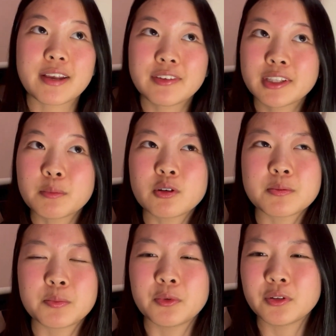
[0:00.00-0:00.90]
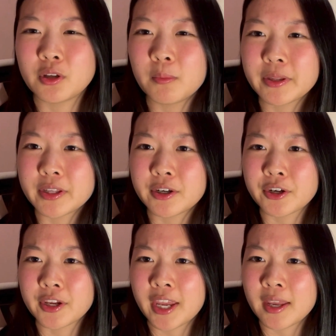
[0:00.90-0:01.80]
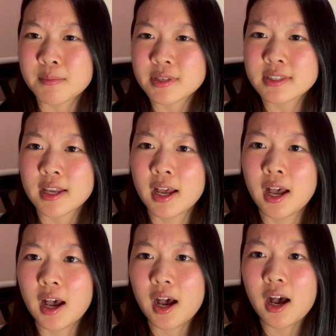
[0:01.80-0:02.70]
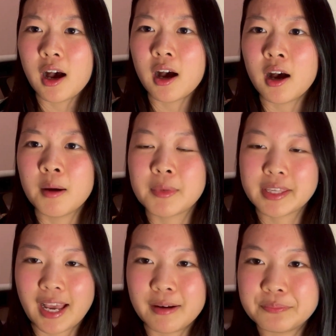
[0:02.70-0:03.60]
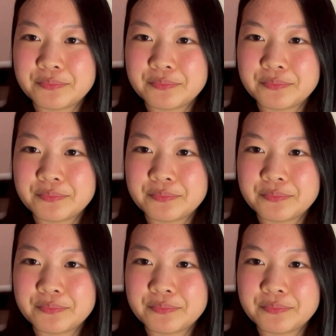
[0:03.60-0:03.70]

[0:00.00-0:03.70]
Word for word: I feel like most people know about the Hunger Games. Um, yeah,